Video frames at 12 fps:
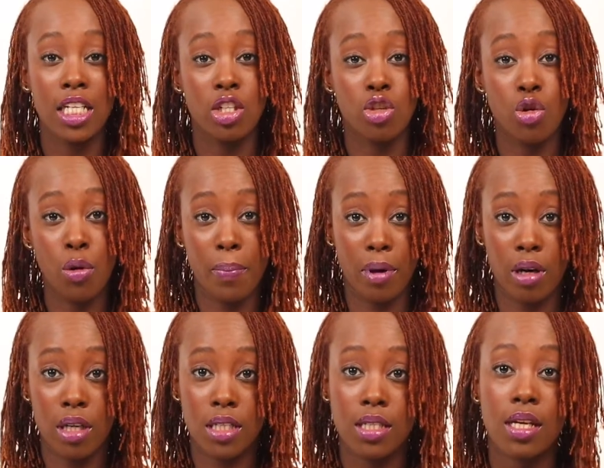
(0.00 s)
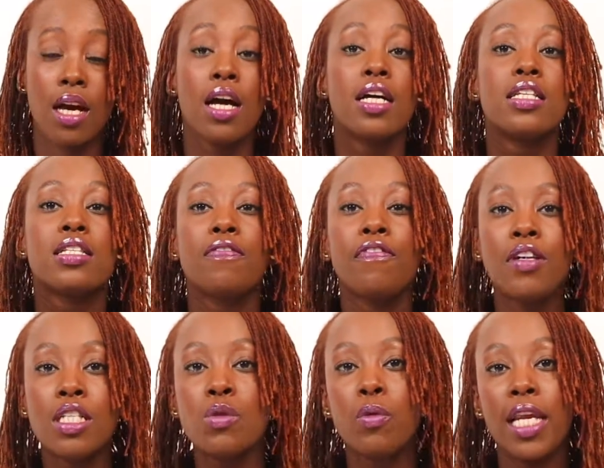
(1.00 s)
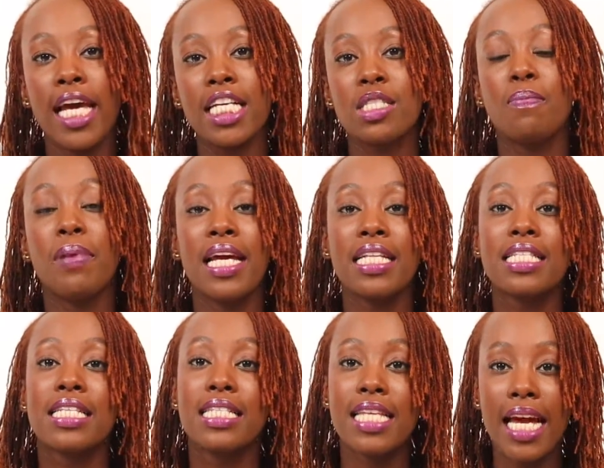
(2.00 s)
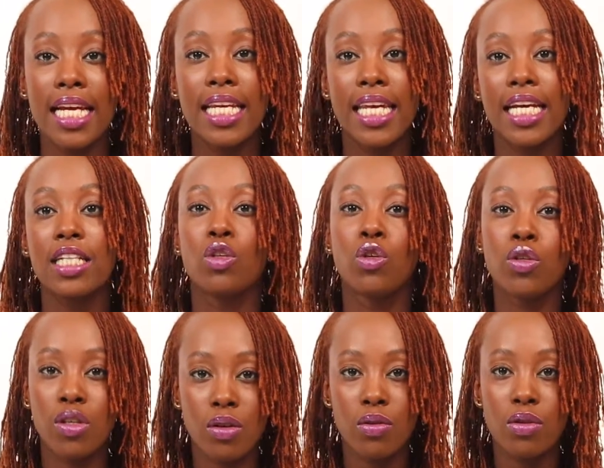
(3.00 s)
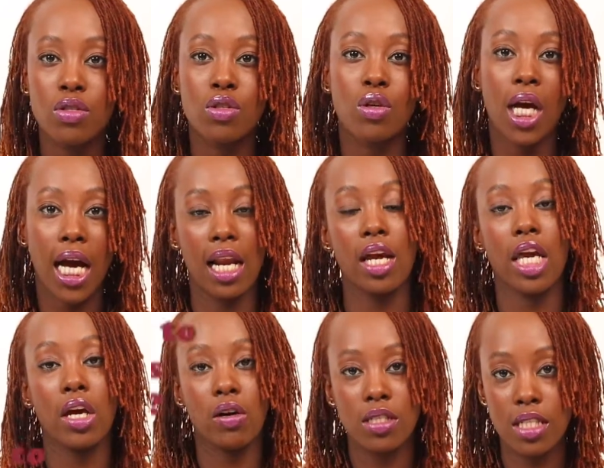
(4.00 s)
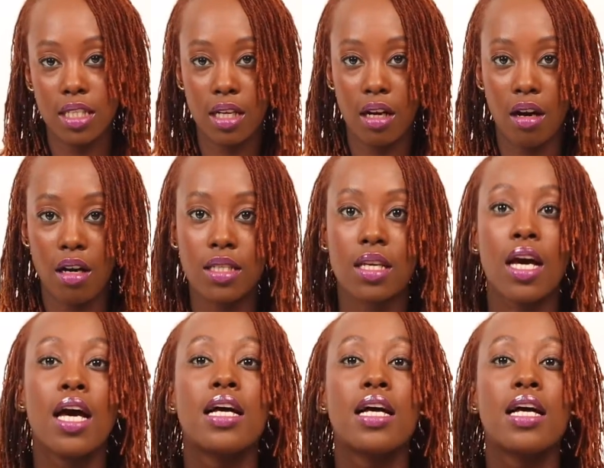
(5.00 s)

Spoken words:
in 3 parts. The first will explain the technique to use to color your Sisterlocks.